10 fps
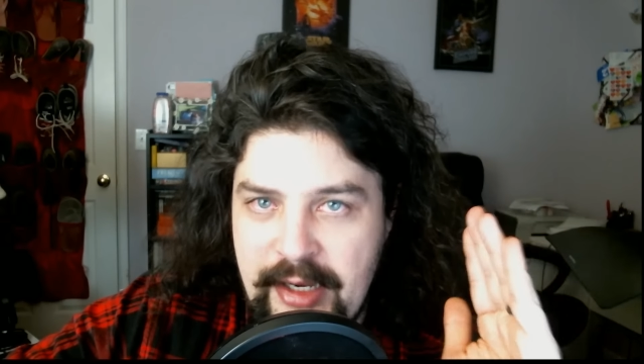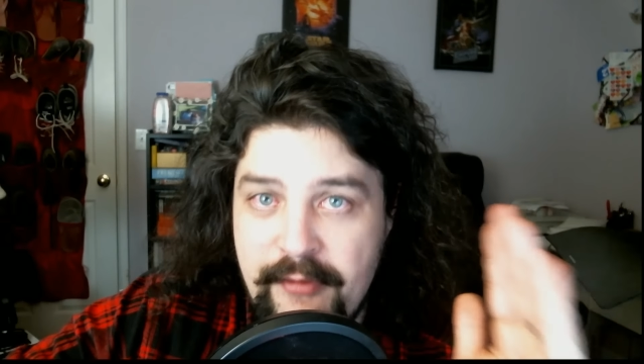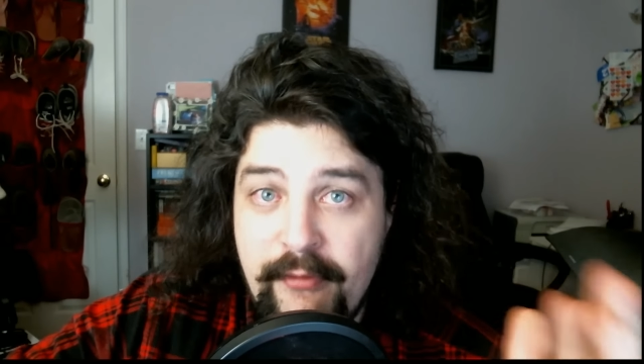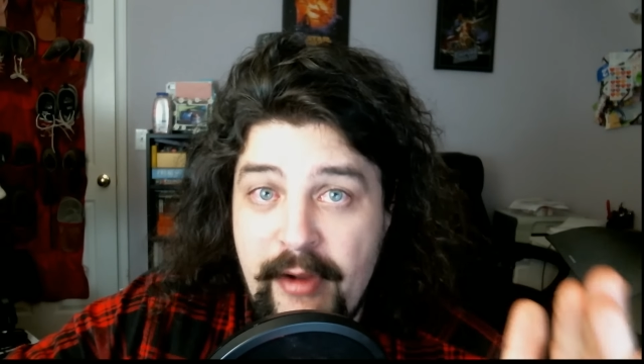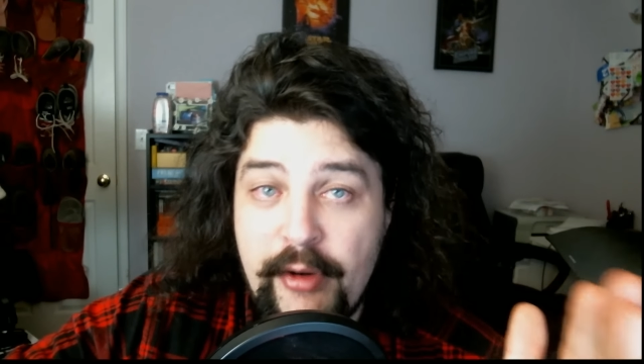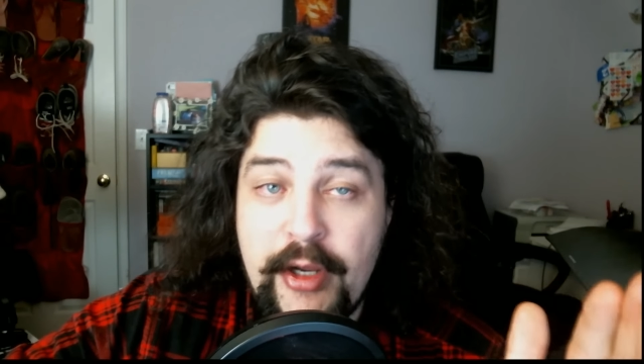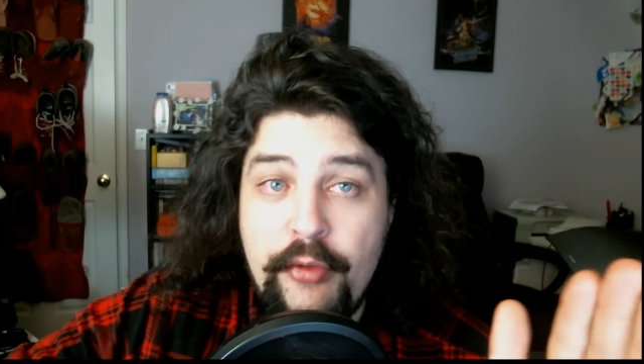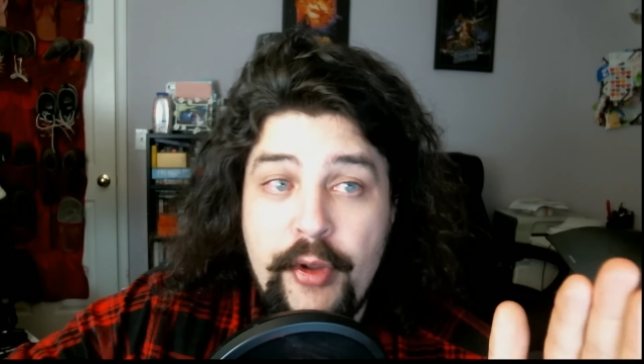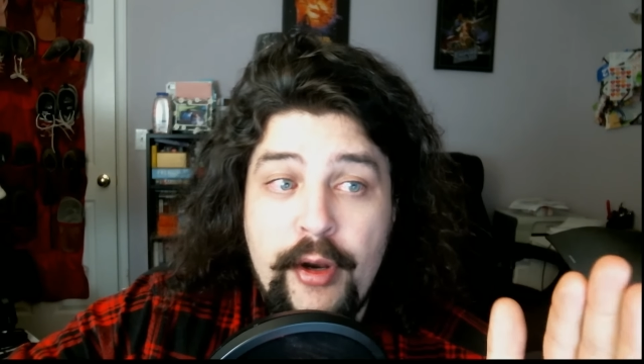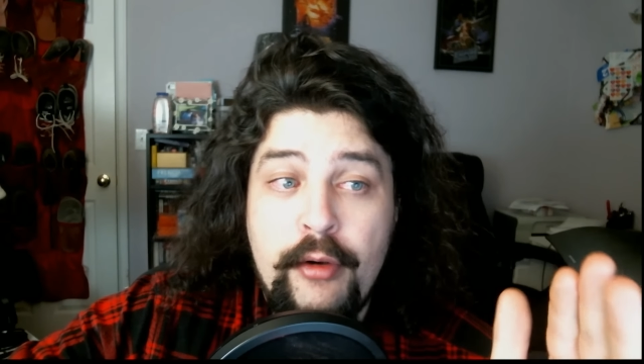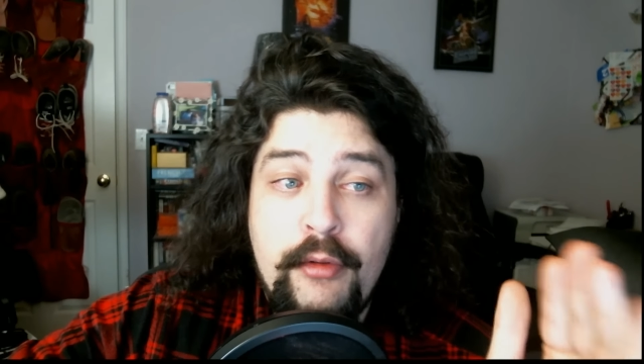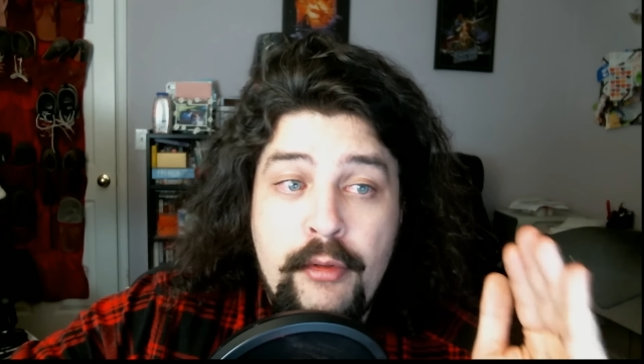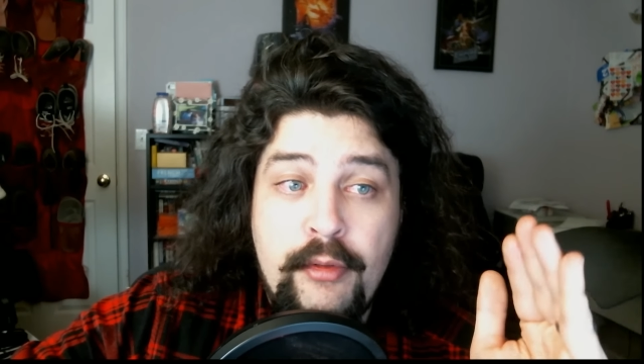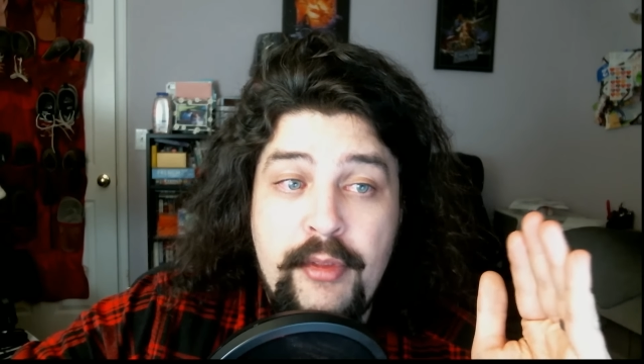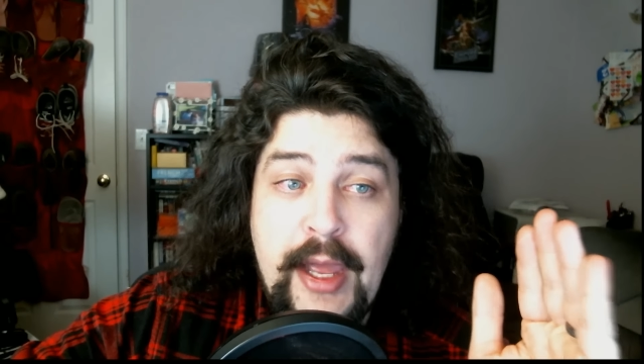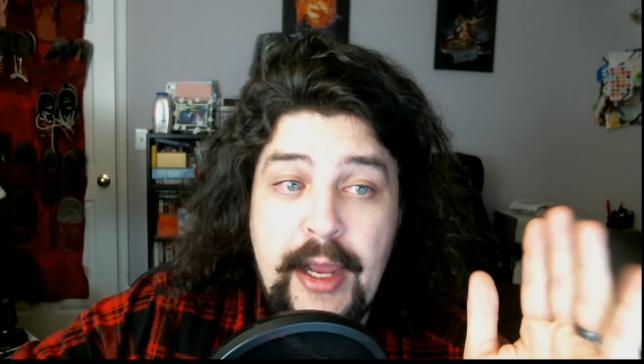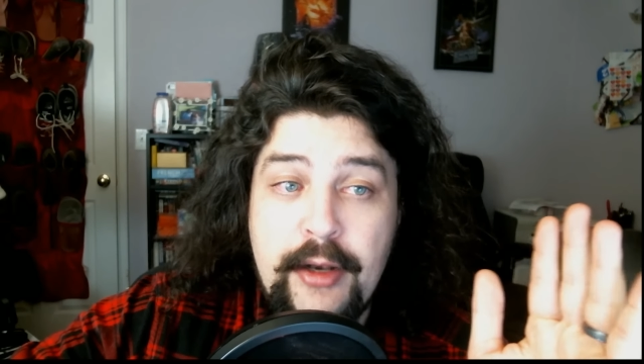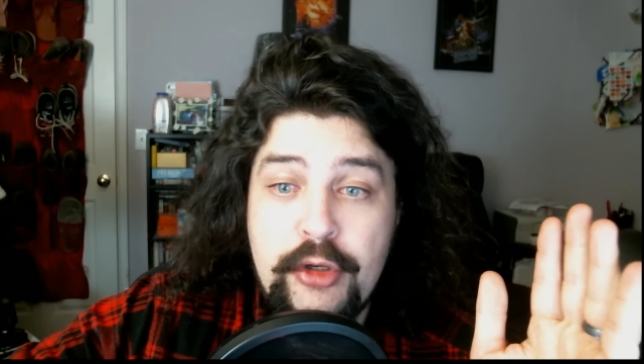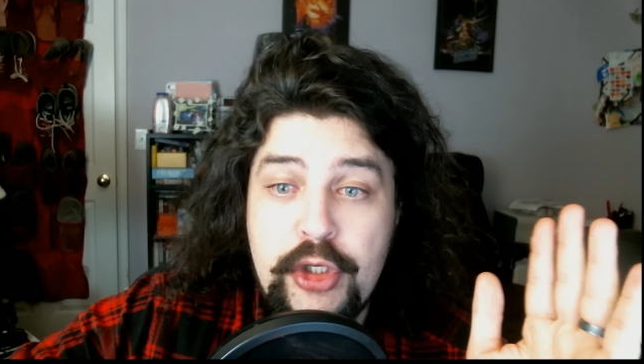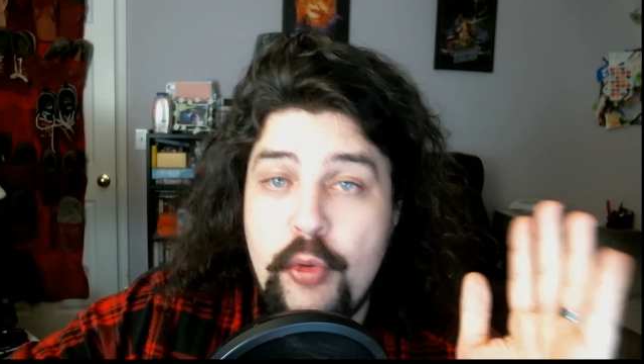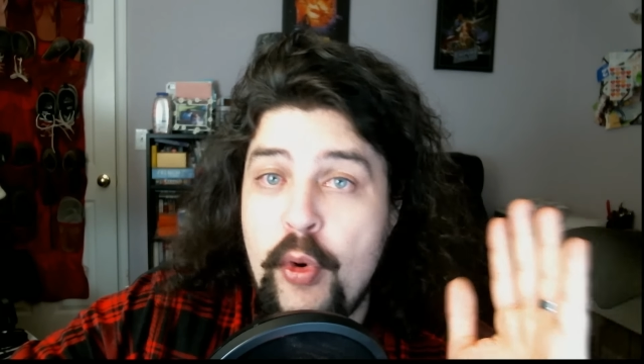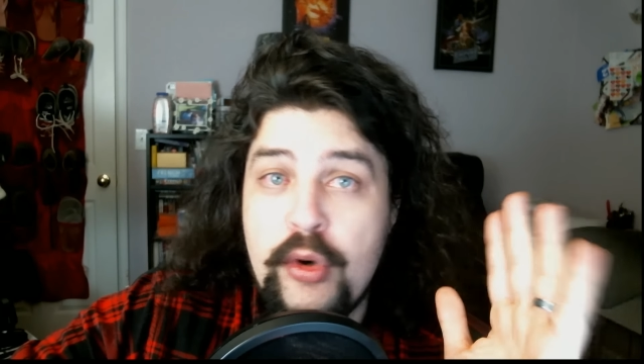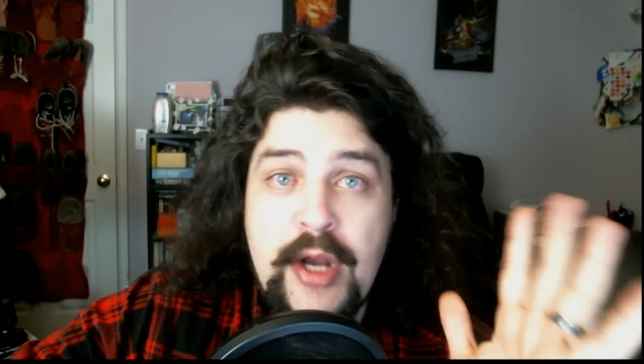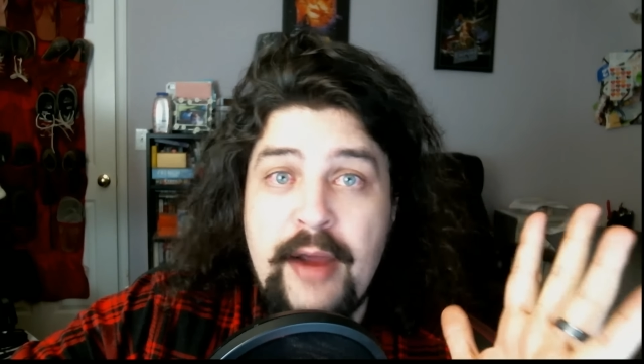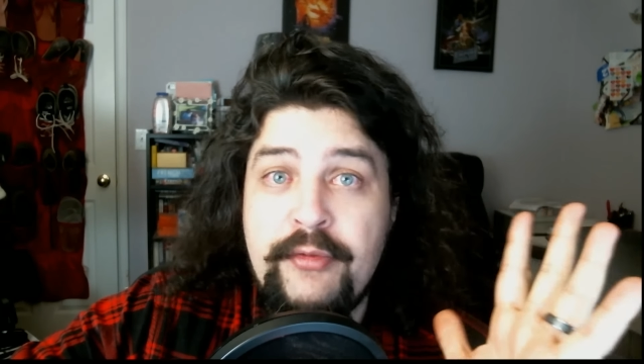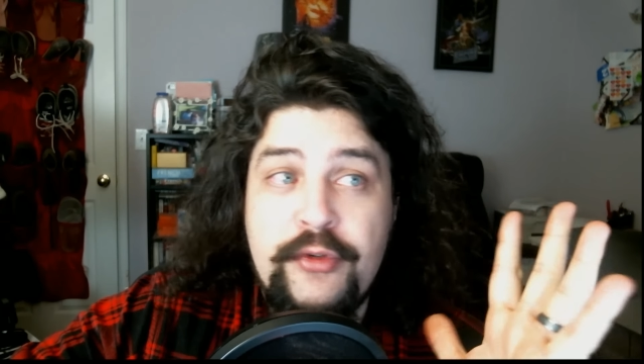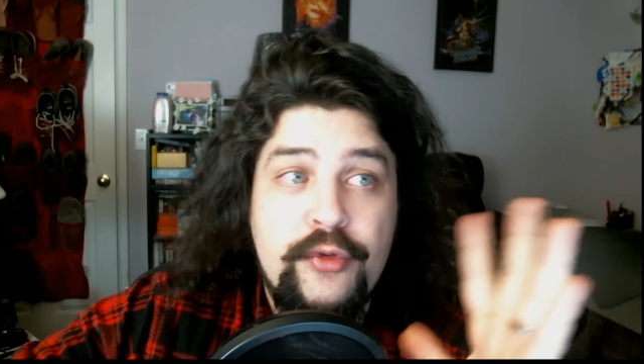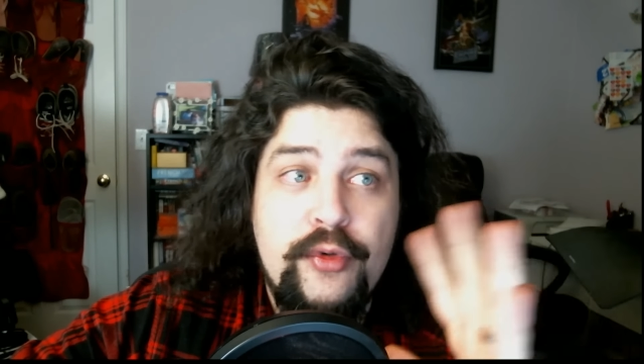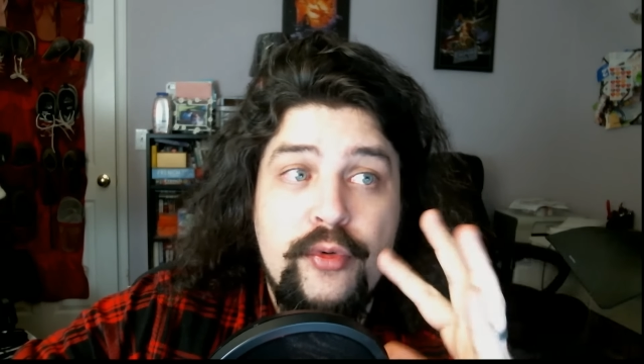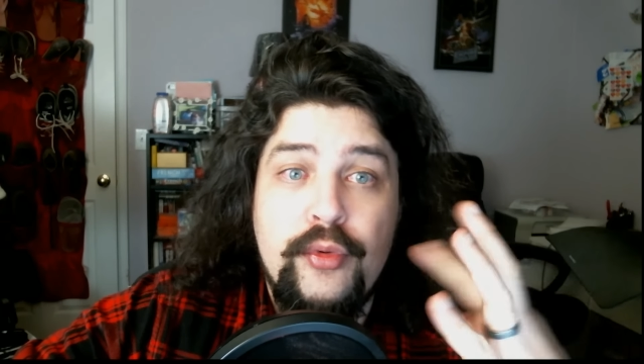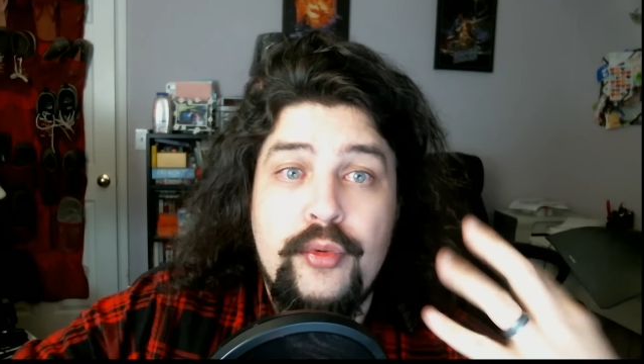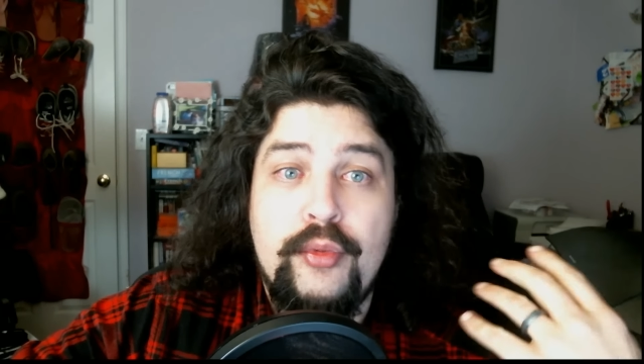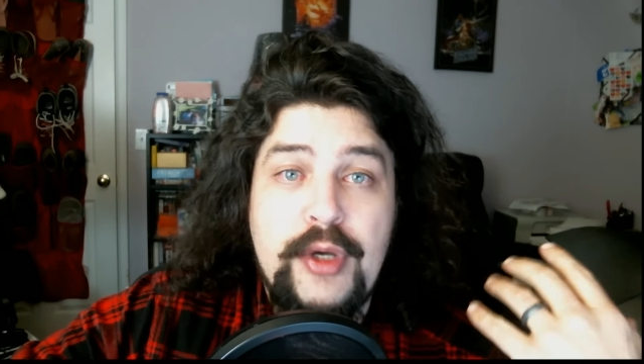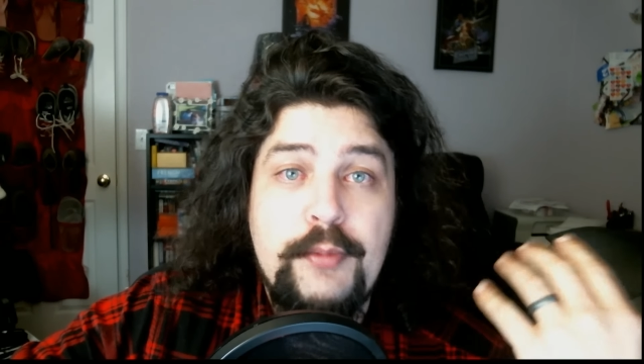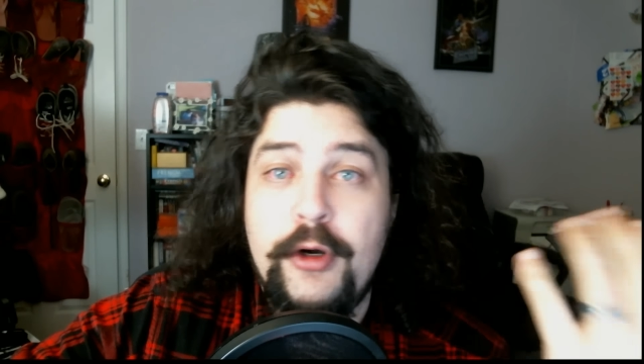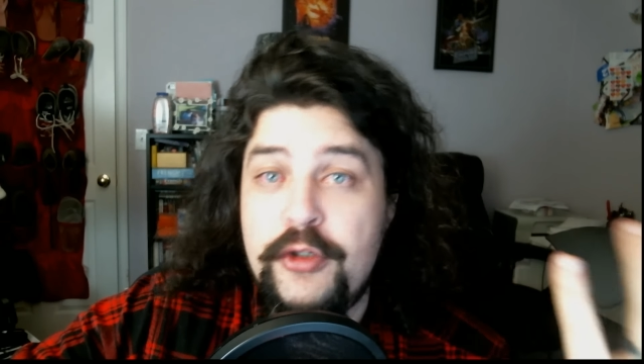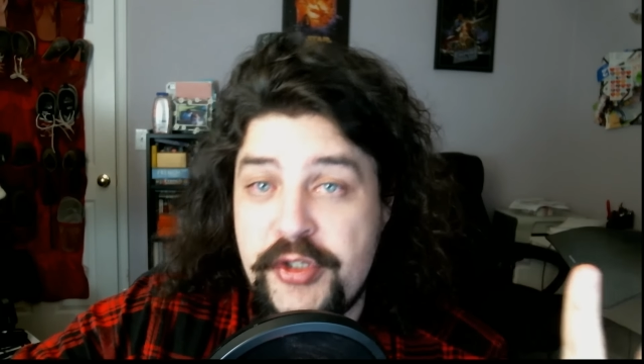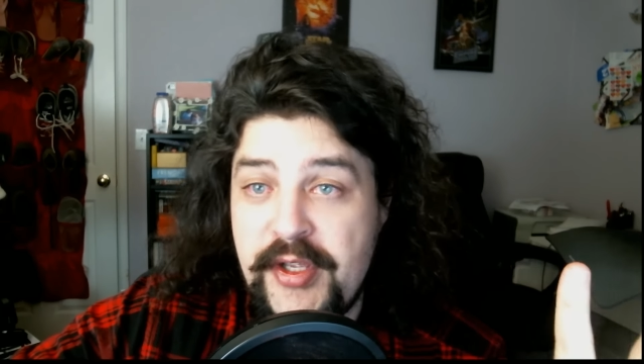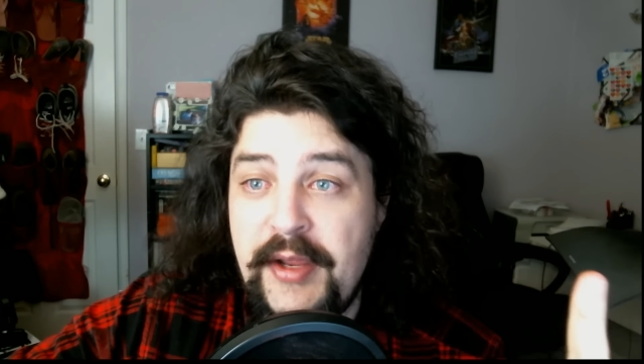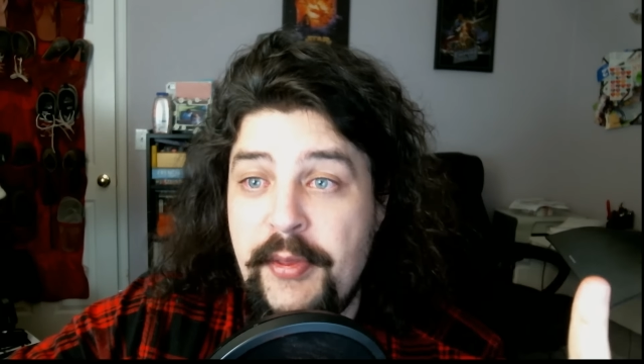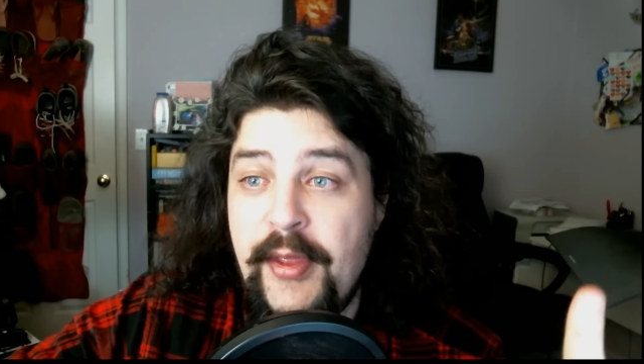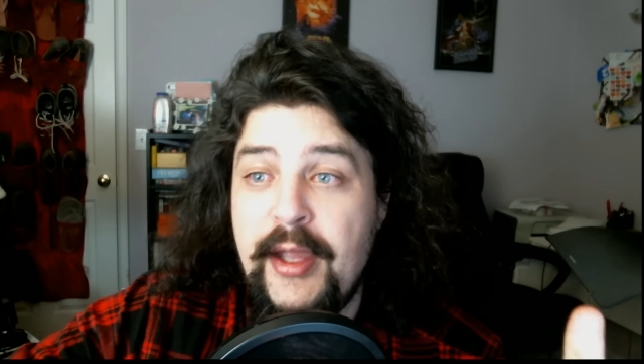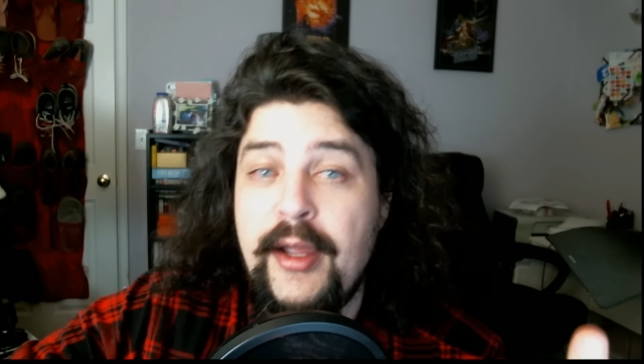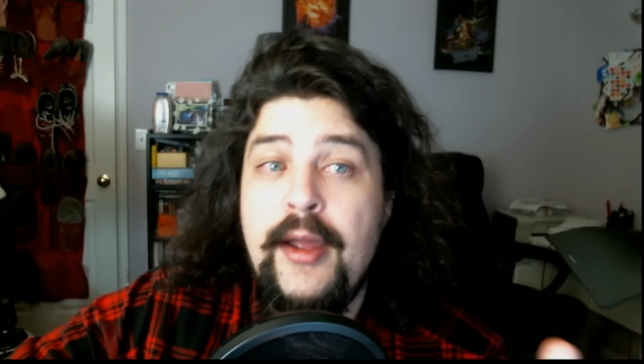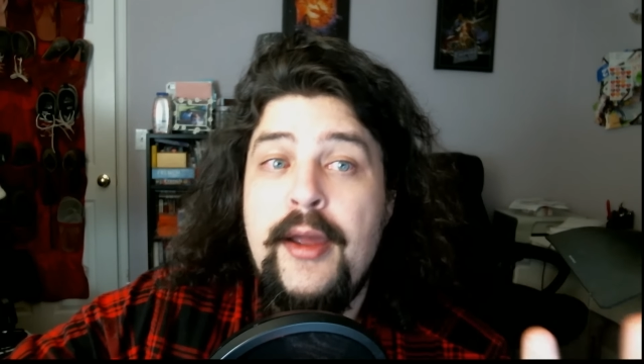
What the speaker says: it very clear that you won't have to repurchase anything.